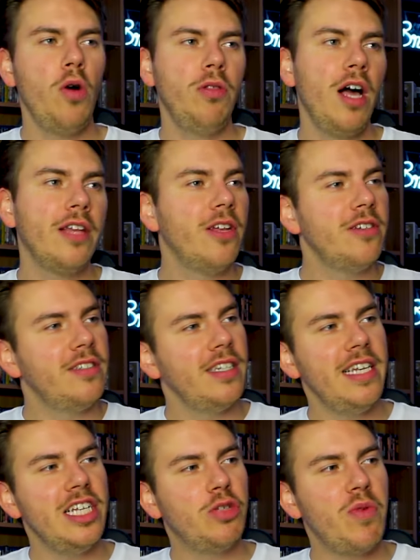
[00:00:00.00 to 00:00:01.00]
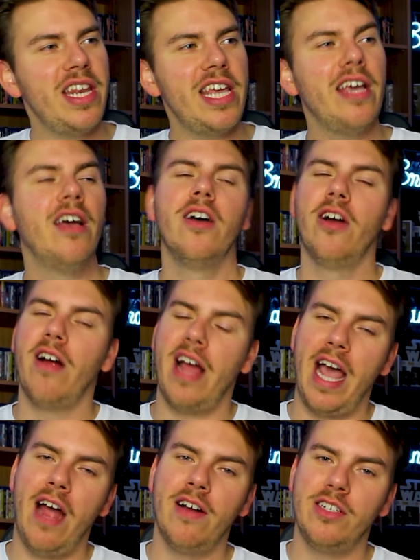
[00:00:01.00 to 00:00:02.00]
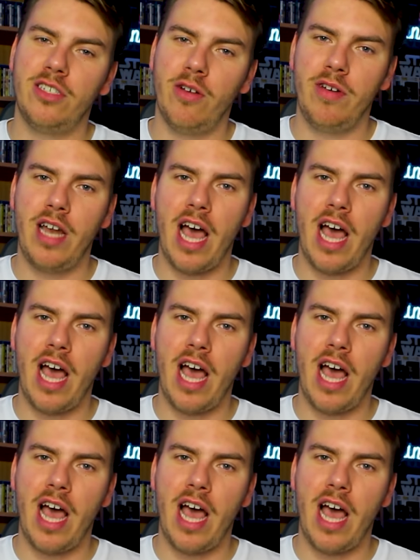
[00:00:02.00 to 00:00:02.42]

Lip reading: Oh, look, there's Sydney Sweeney. Her hair is so